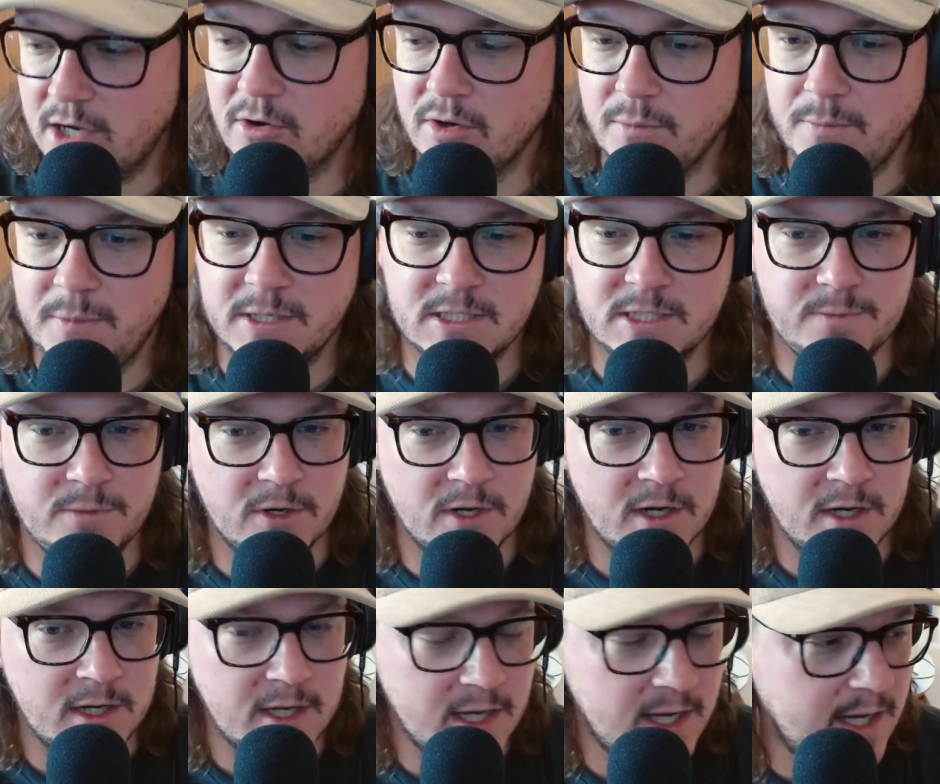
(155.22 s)
in
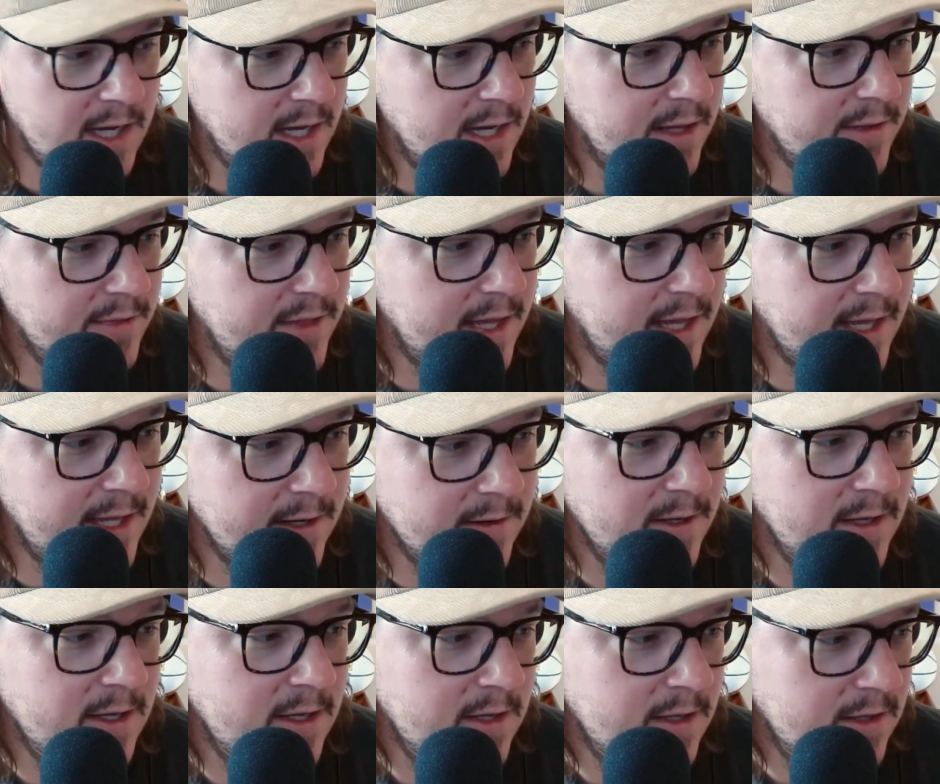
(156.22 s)
Pittsburgh that
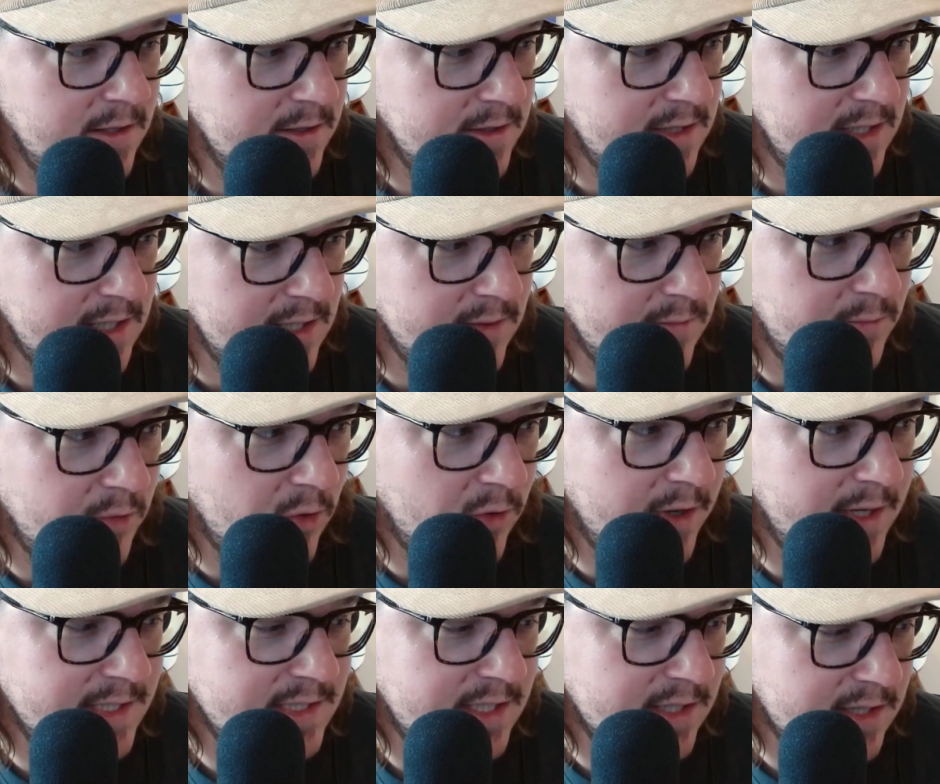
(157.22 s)
the
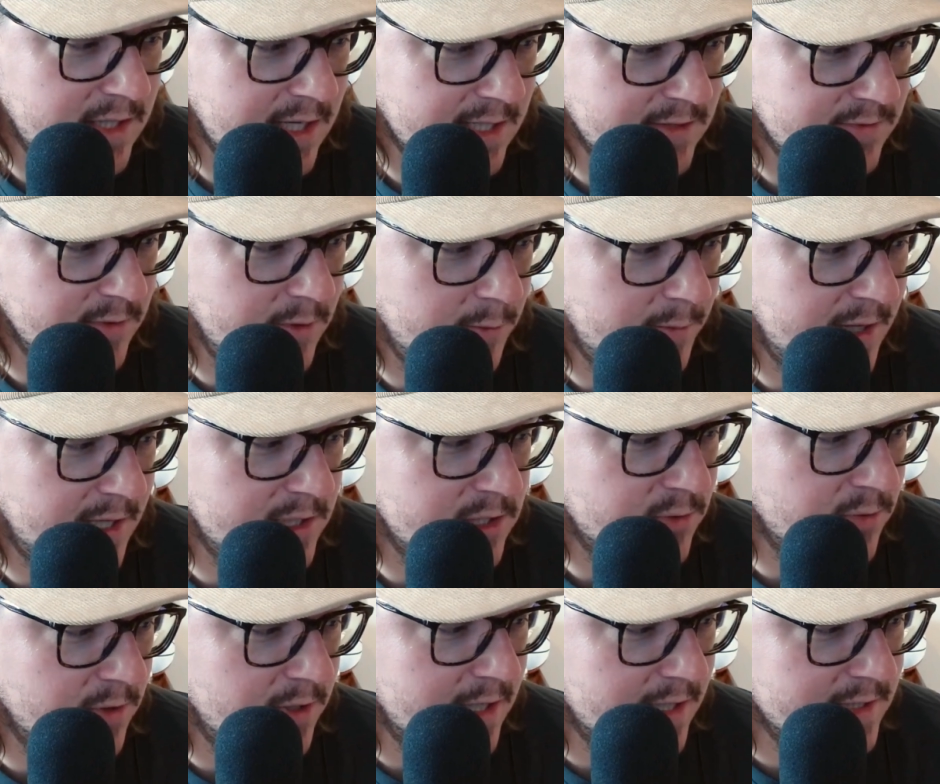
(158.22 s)
boys at Thoughts from the
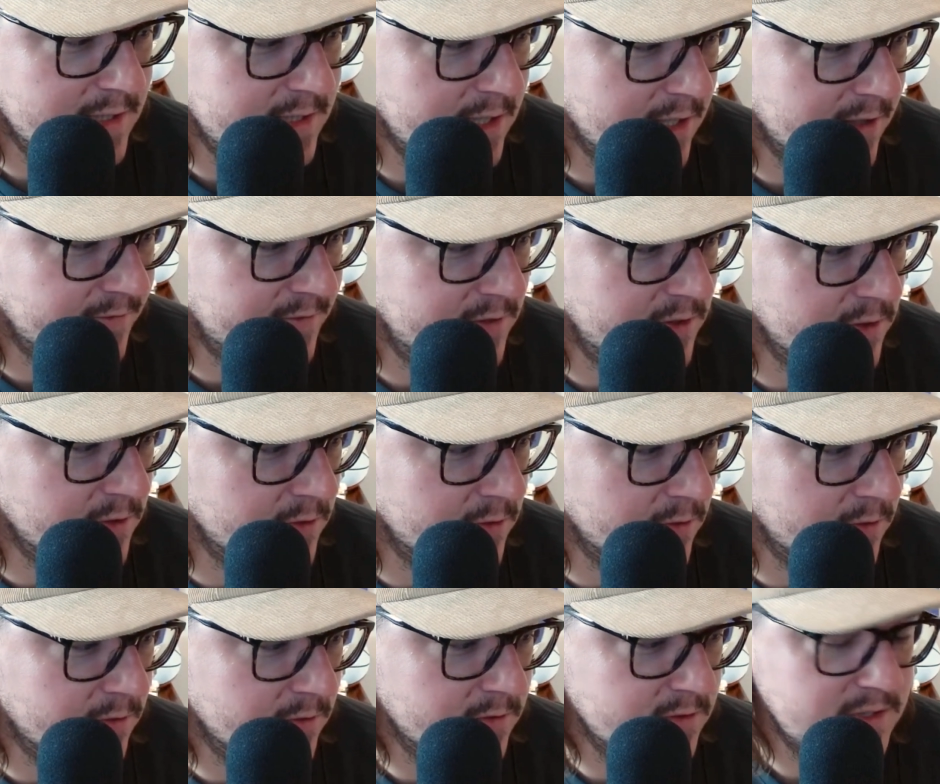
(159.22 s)
Bench were nice enough
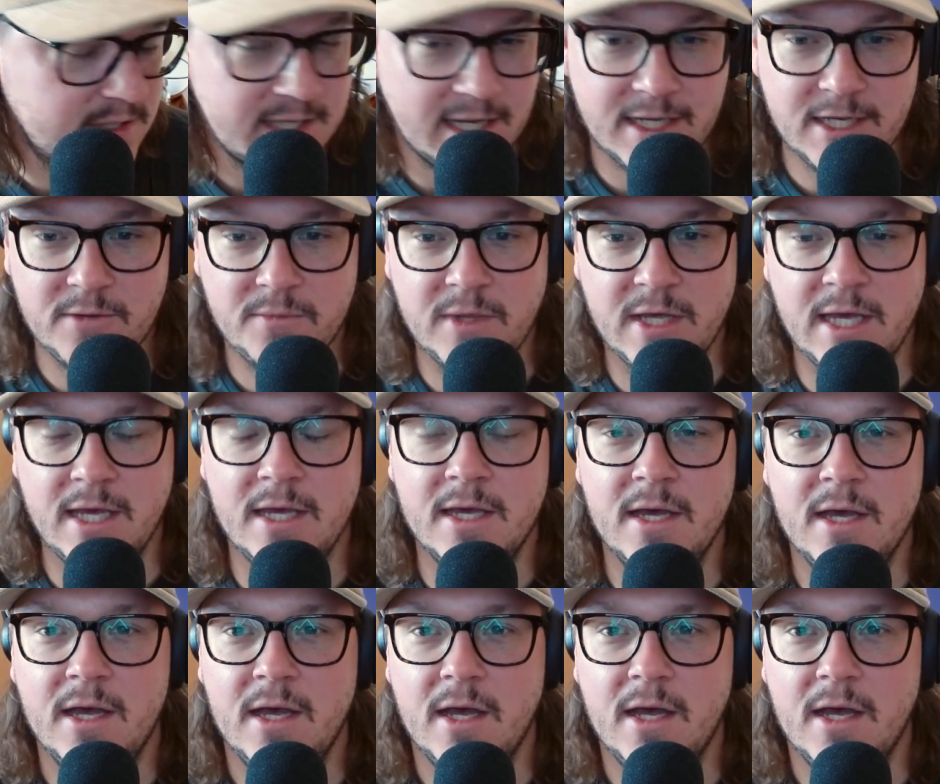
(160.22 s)
to send to me.